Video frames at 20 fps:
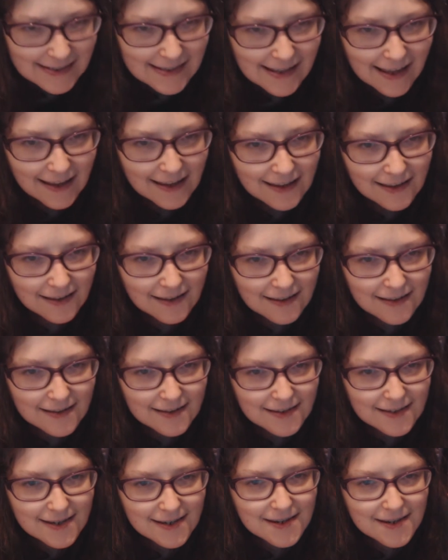it's like,
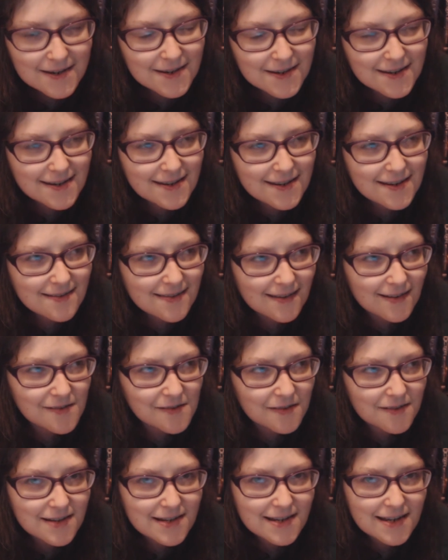she used to do
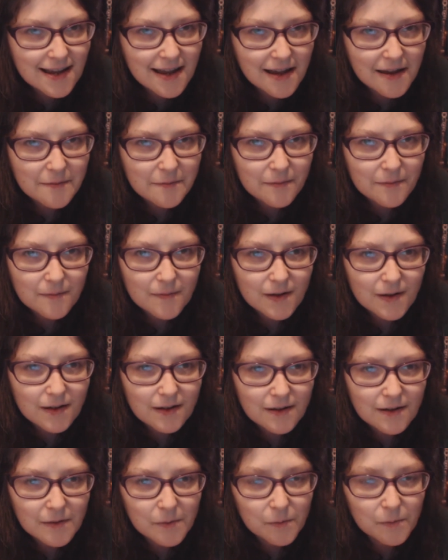that all the time
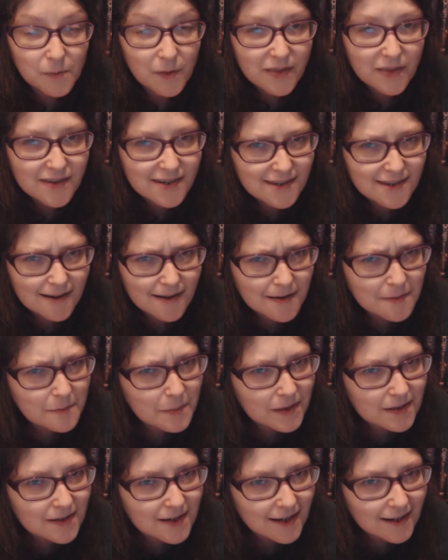with
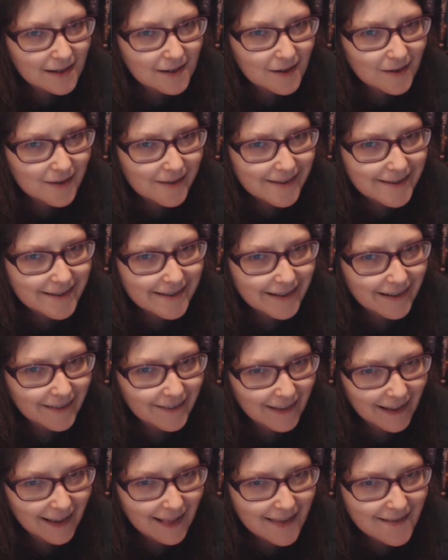cyber technology
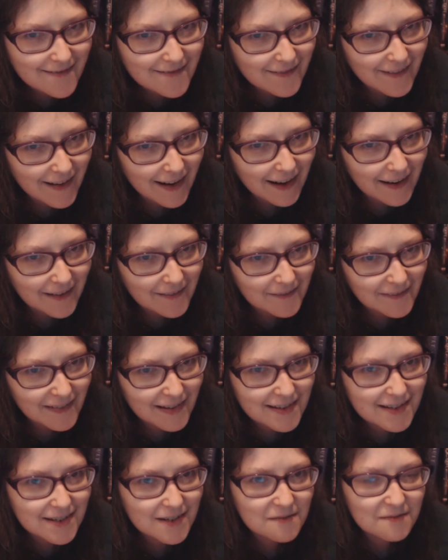on Gallifrey
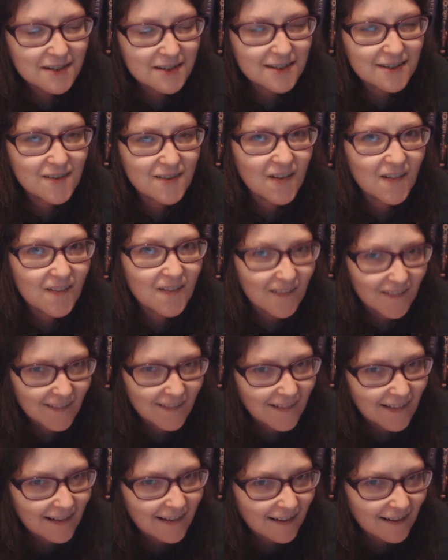when she was
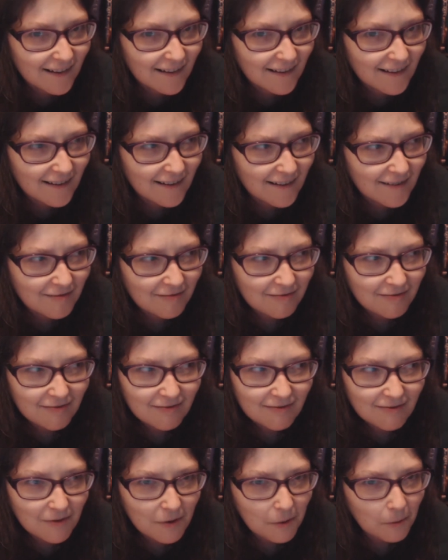young.
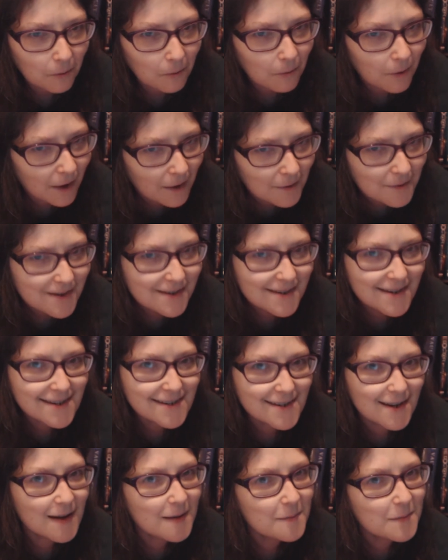Why was
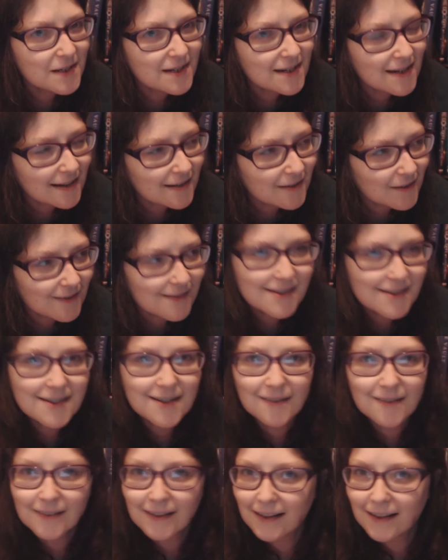there cyber
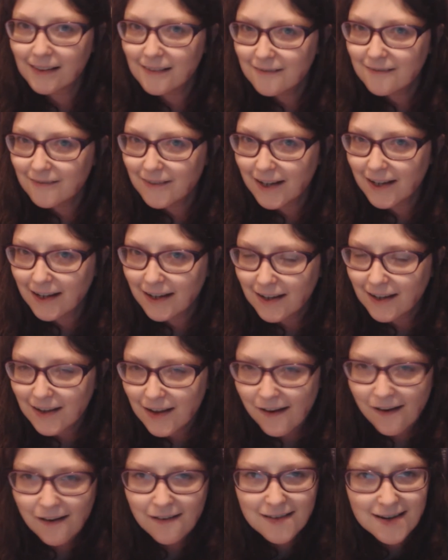technology on Gallifrey?
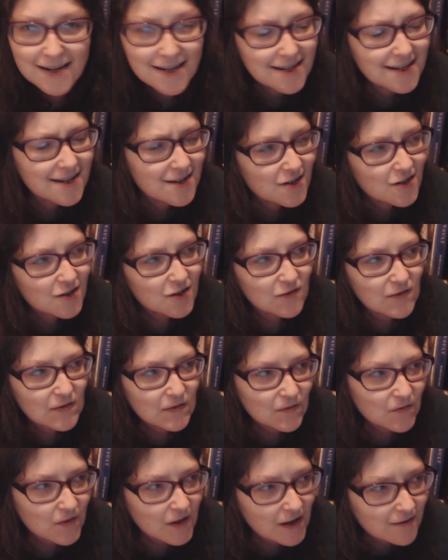Or is she just
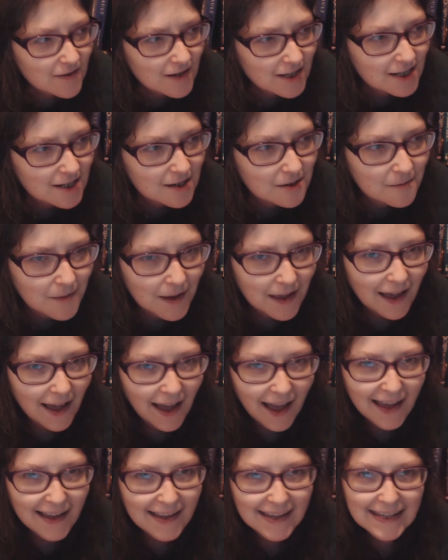referring to
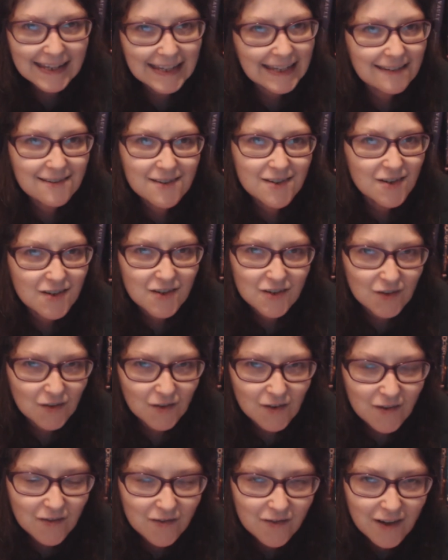hacking into
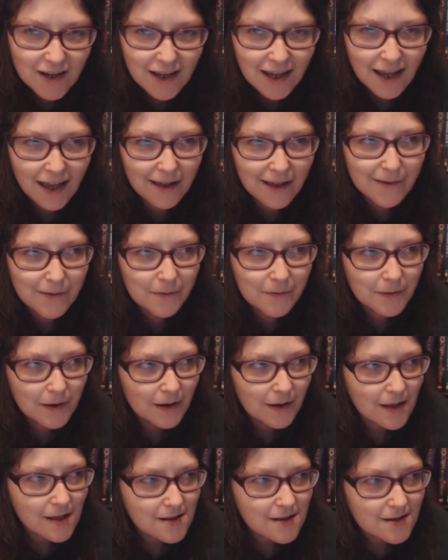stuff and
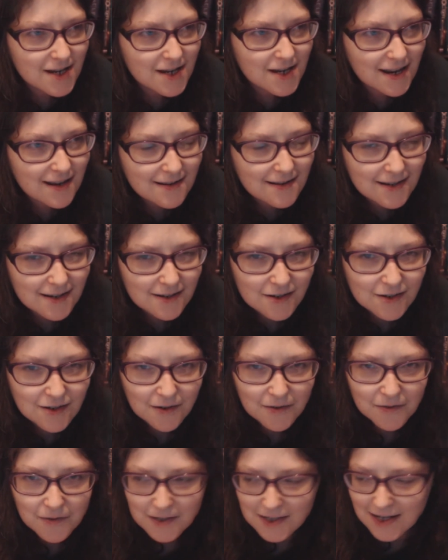changing
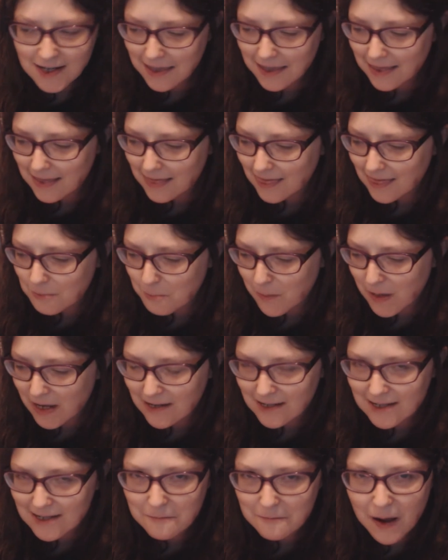stuff and taking
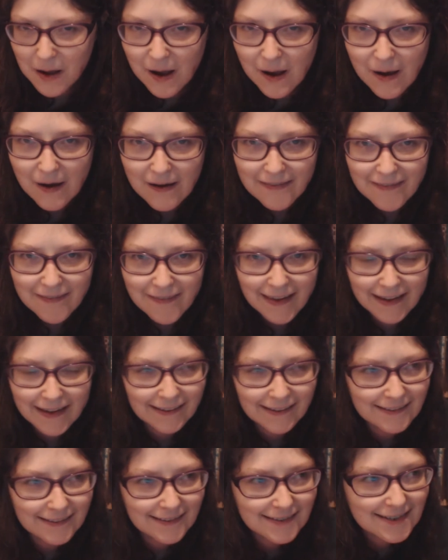bits apart and
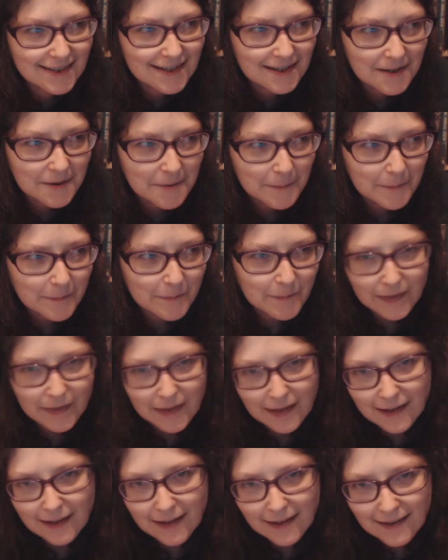things?
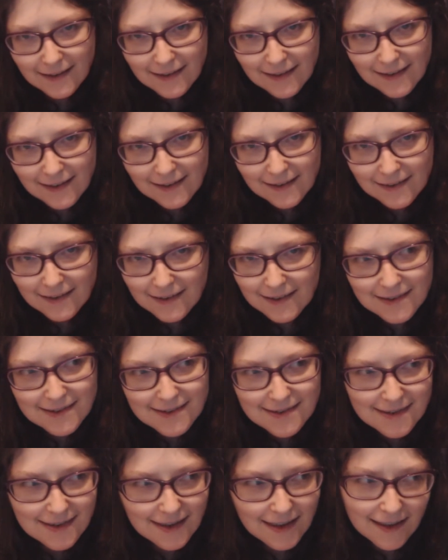
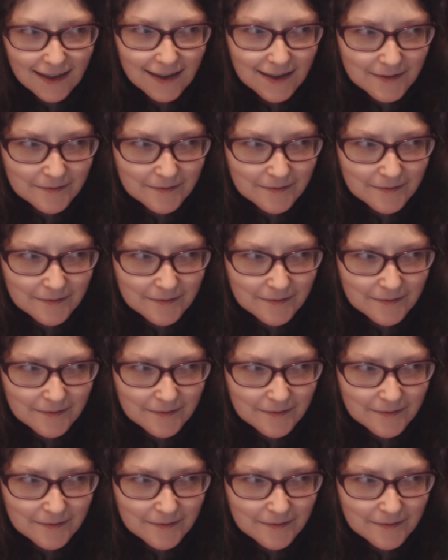Because